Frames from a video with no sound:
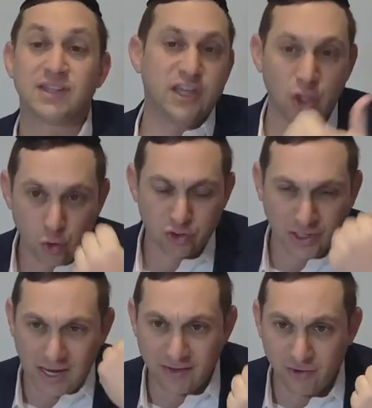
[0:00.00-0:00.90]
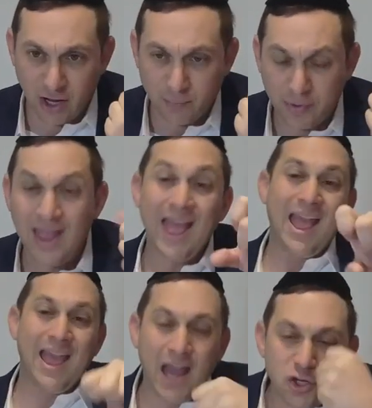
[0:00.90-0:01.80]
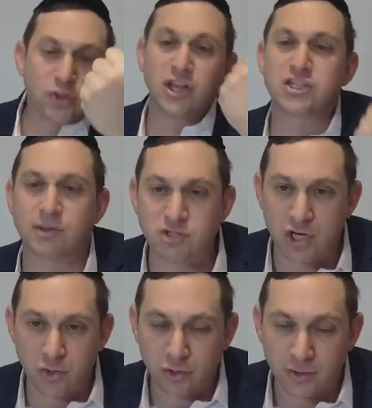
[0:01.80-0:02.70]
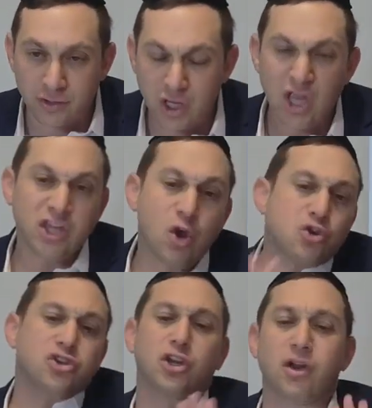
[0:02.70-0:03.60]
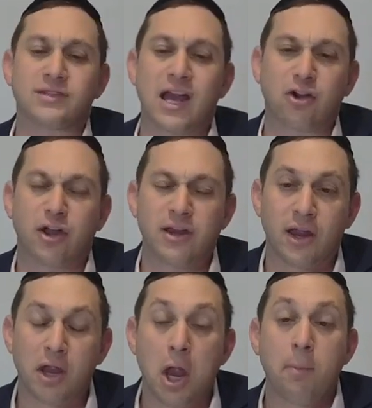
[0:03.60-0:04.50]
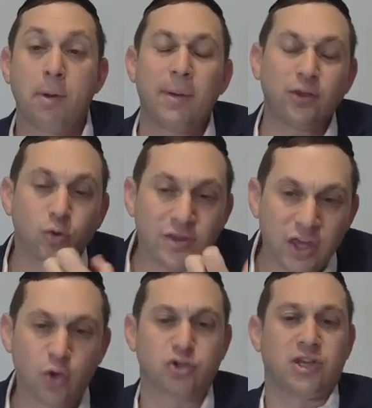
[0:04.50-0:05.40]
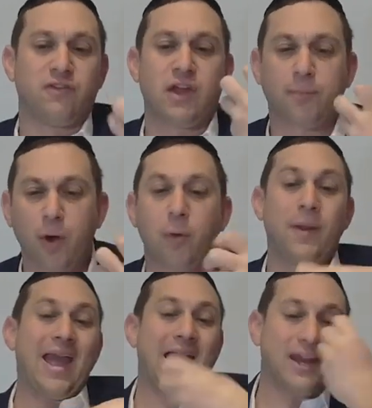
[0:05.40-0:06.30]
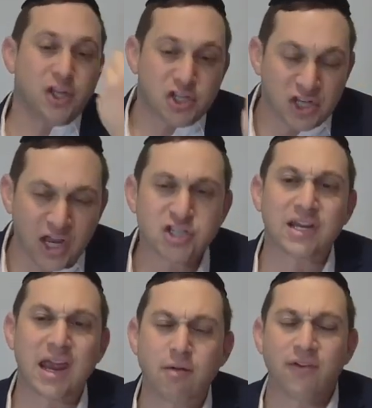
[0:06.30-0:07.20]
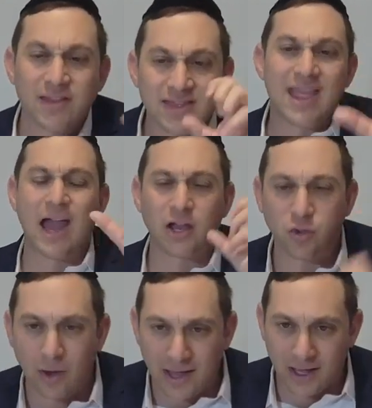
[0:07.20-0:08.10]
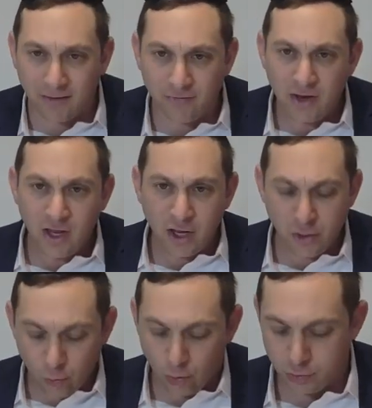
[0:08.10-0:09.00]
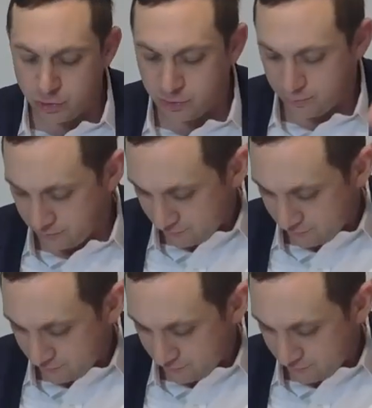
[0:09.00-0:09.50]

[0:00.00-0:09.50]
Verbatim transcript: you gotta give it up, and you did some shinu to it. You alone is not koine. But by doing huge, you're giving up up, and you change the name of it, now you have a new ownership.